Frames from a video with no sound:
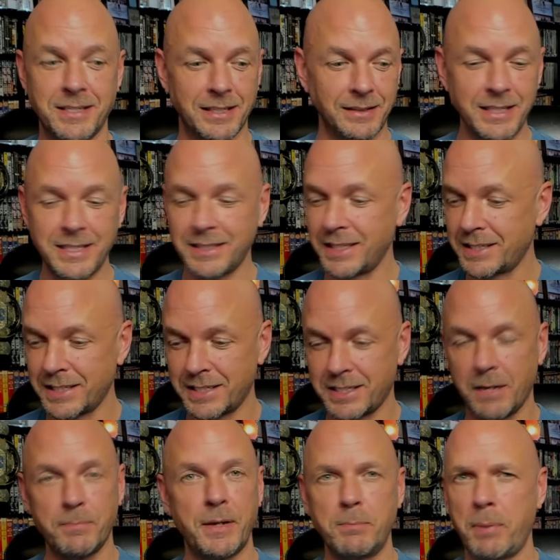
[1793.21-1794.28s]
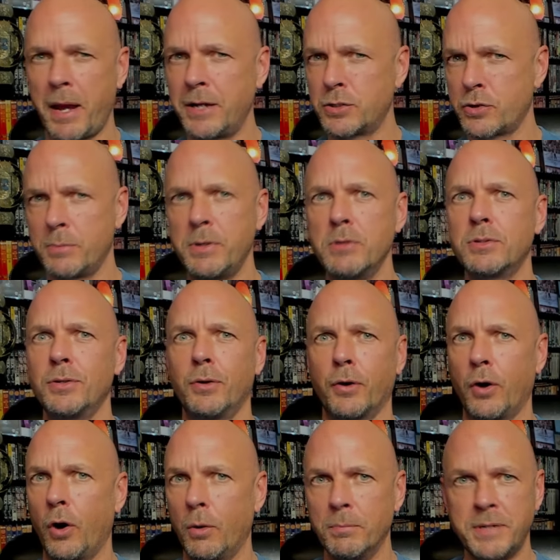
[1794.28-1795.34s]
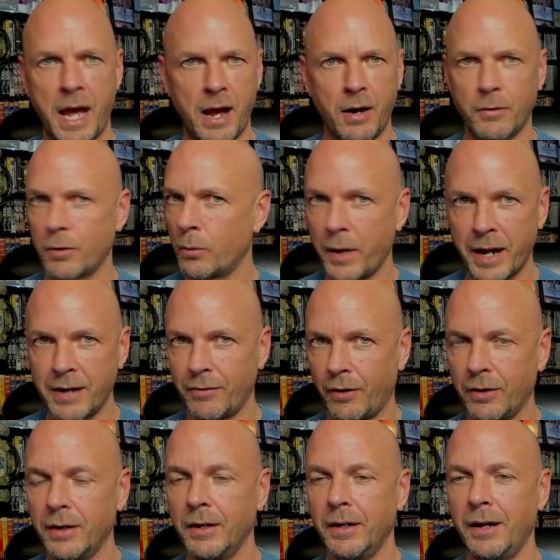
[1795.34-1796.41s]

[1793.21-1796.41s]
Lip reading: At least this is something paying tribute to her hometown or whatever.